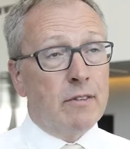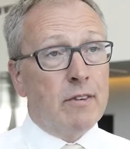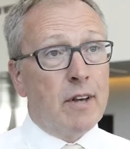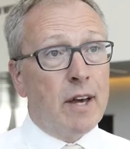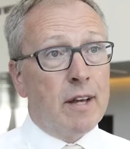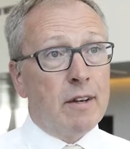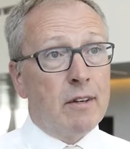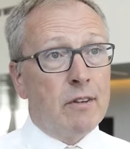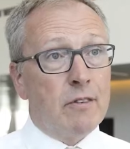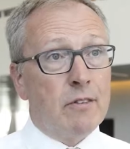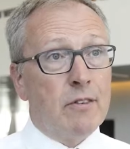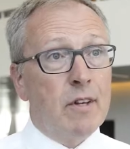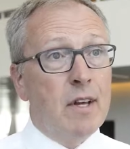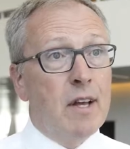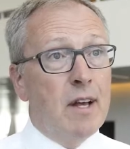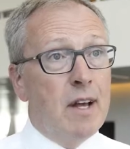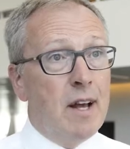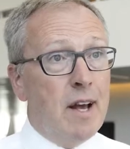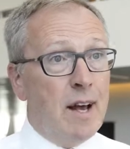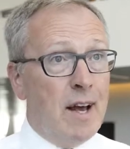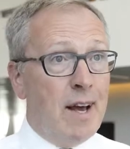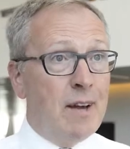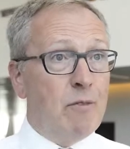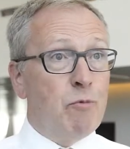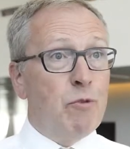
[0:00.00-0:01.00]
tatters.
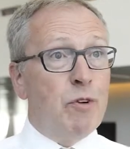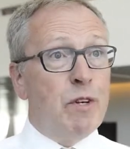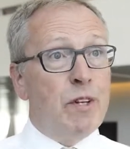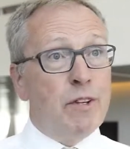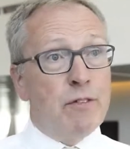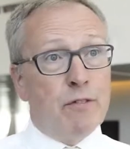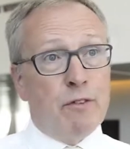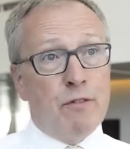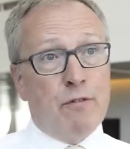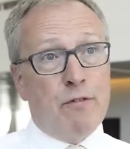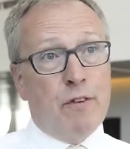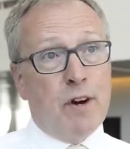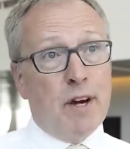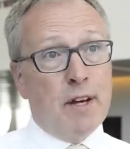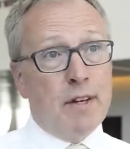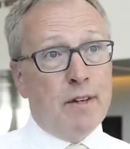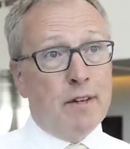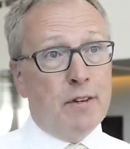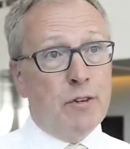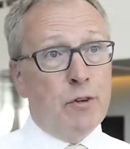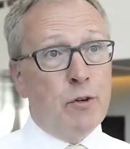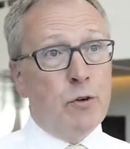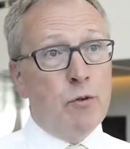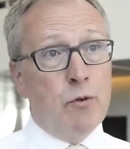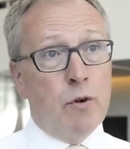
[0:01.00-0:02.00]
And we need to
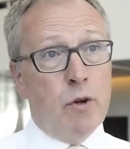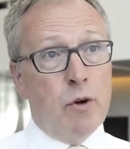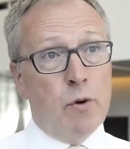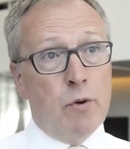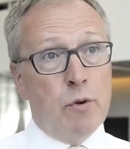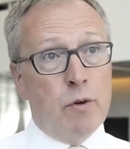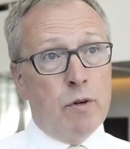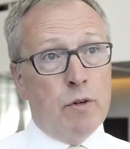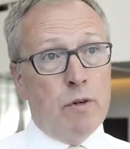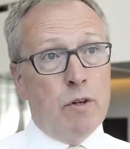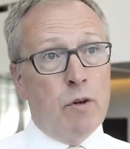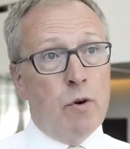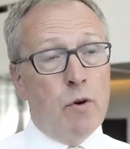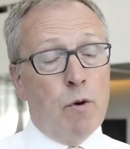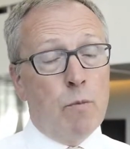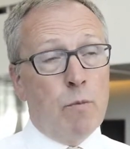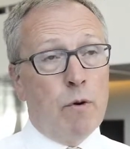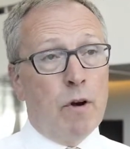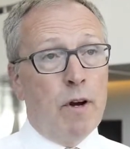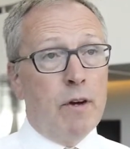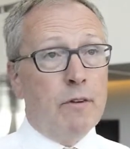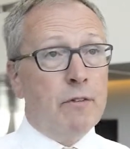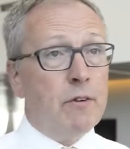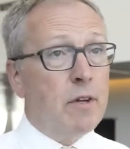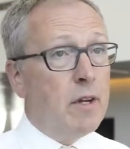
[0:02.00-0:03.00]
find a new lower
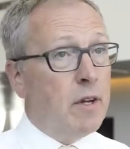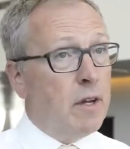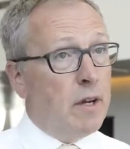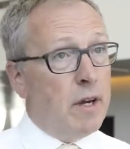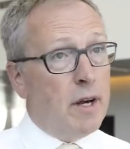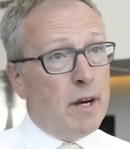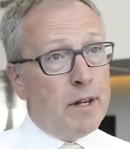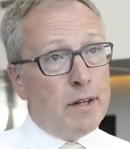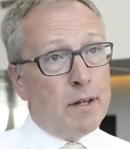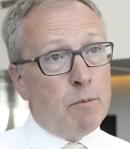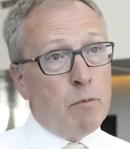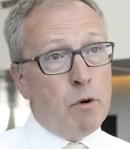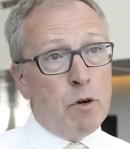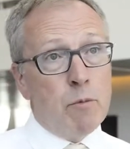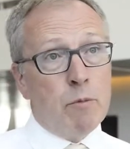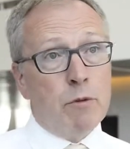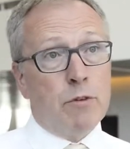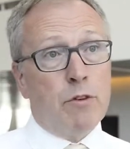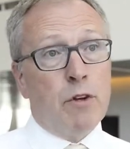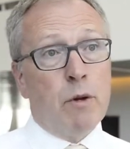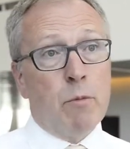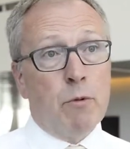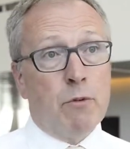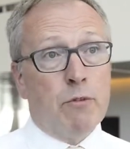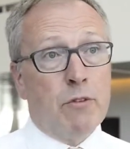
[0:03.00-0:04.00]
price. At the
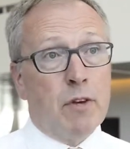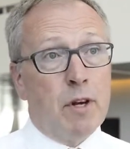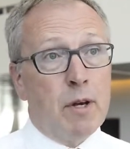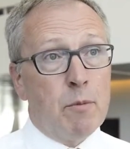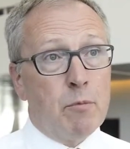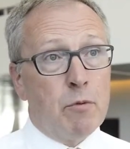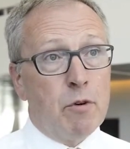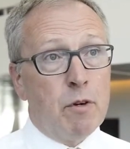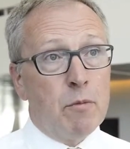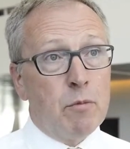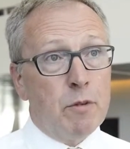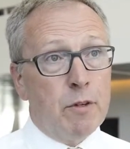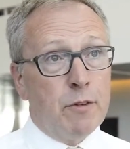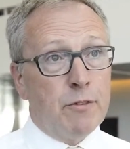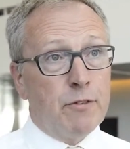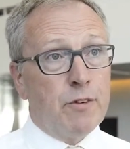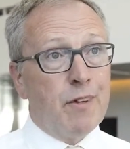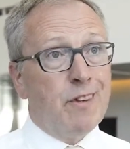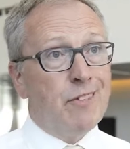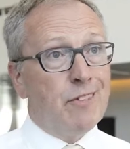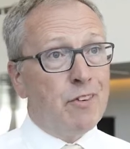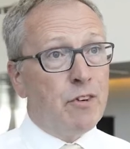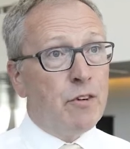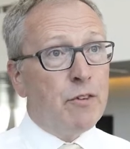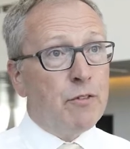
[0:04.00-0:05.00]
moment, WTI probably is
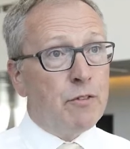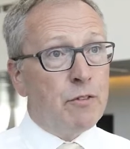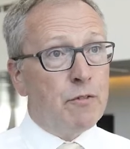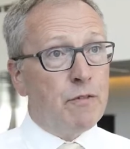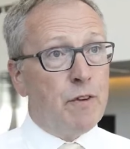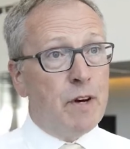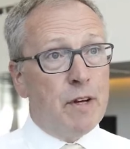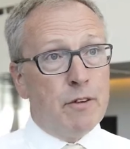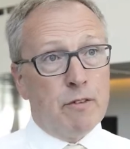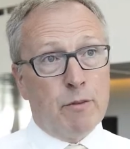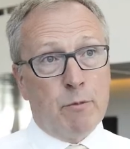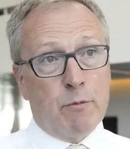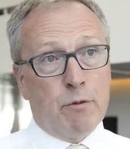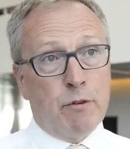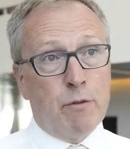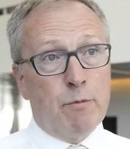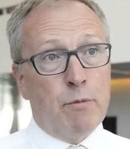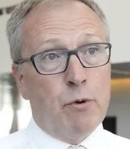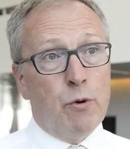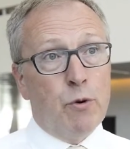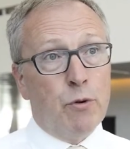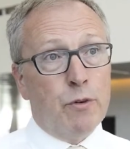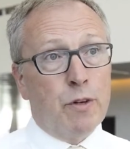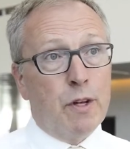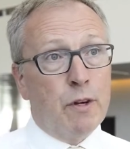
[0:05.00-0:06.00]
going to find some
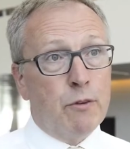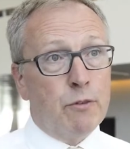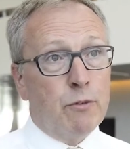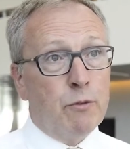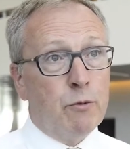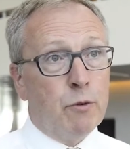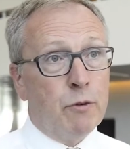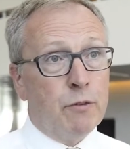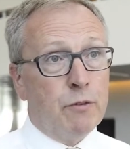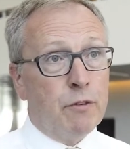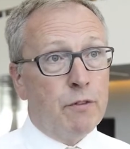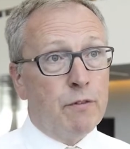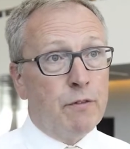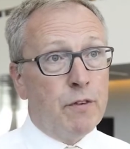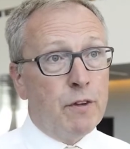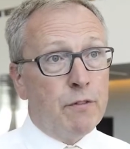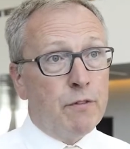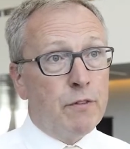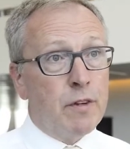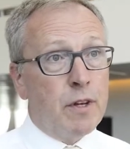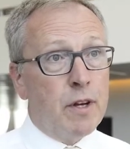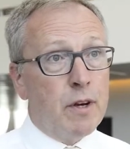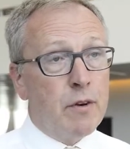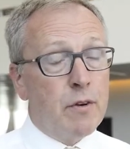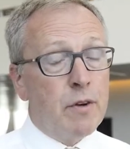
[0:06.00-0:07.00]
support down towards the
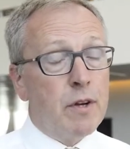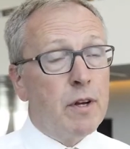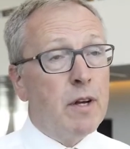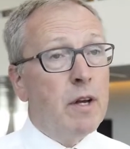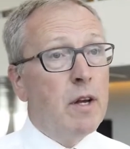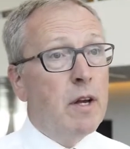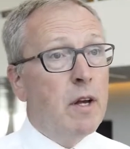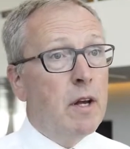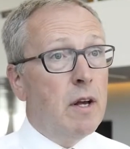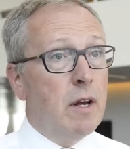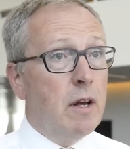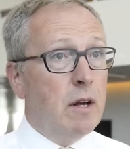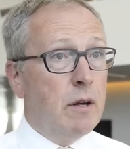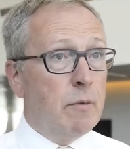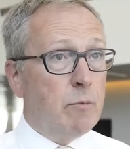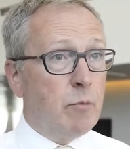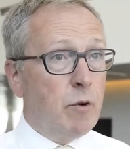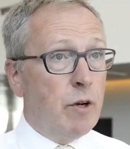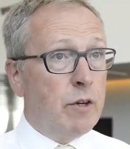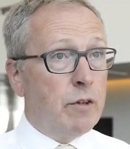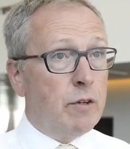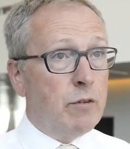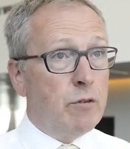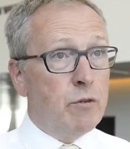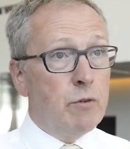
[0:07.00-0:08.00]
50 area.
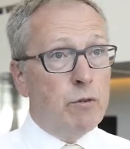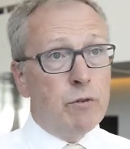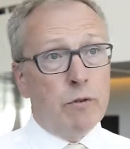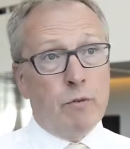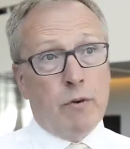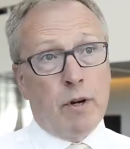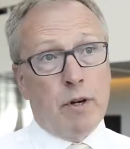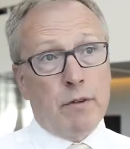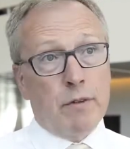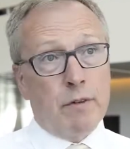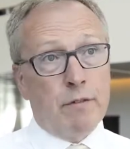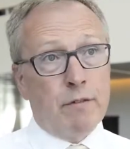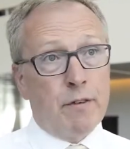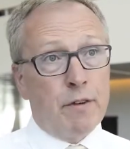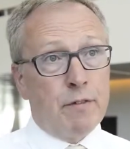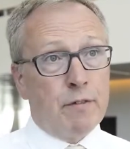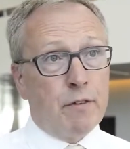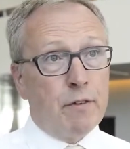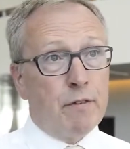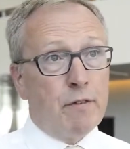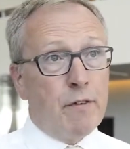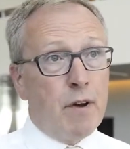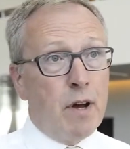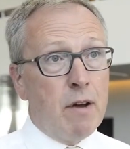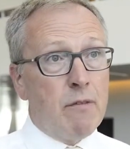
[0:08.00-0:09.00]
Brent crude around the
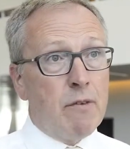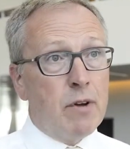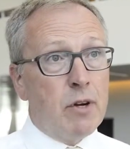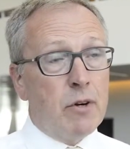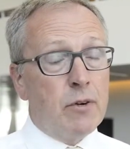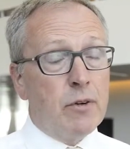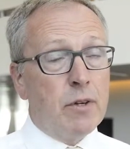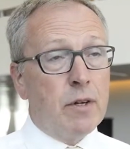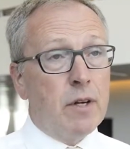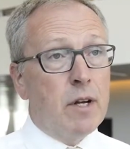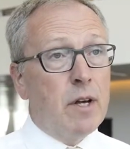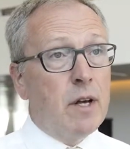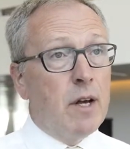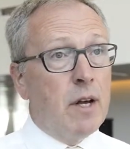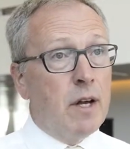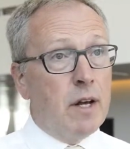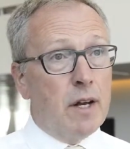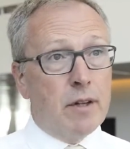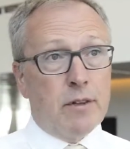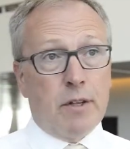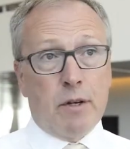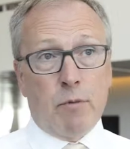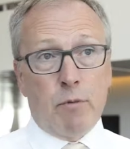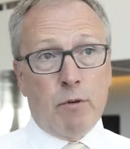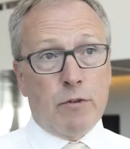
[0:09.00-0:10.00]
55 area.
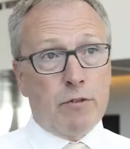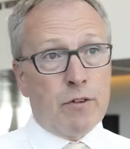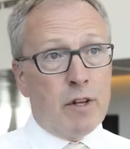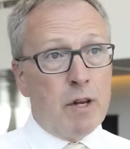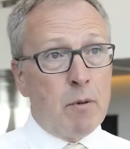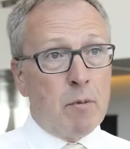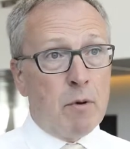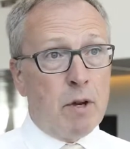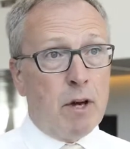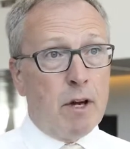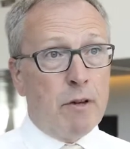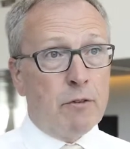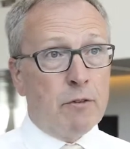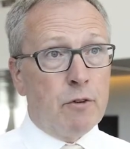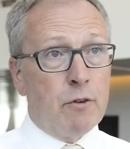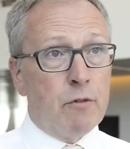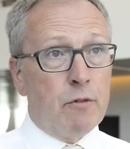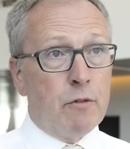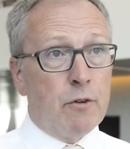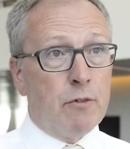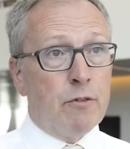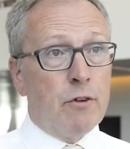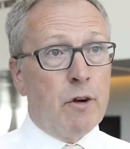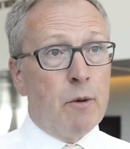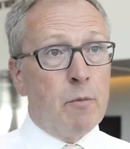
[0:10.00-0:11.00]
And I think we'll stabilize
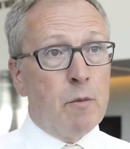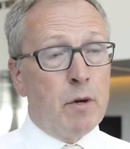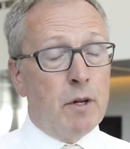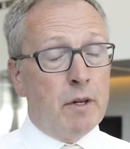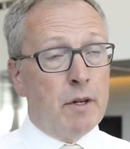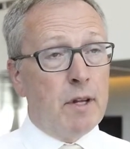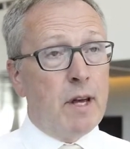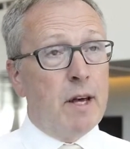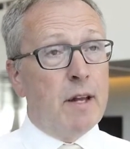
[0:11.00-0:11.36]
over the summer.